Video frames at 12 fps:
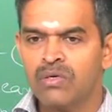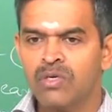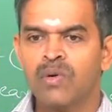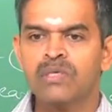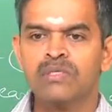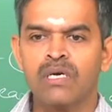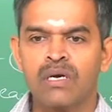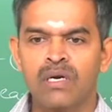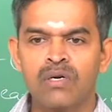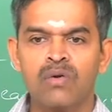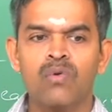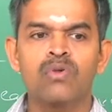towards the
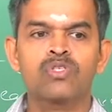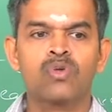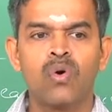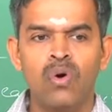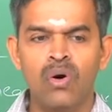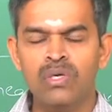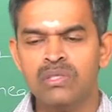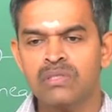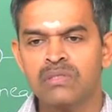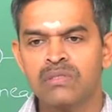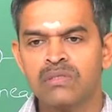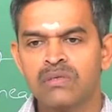control
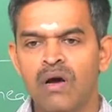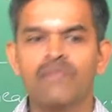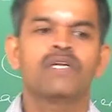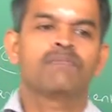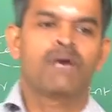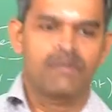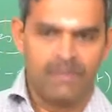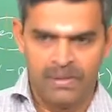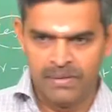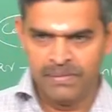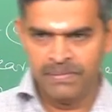scores of the department.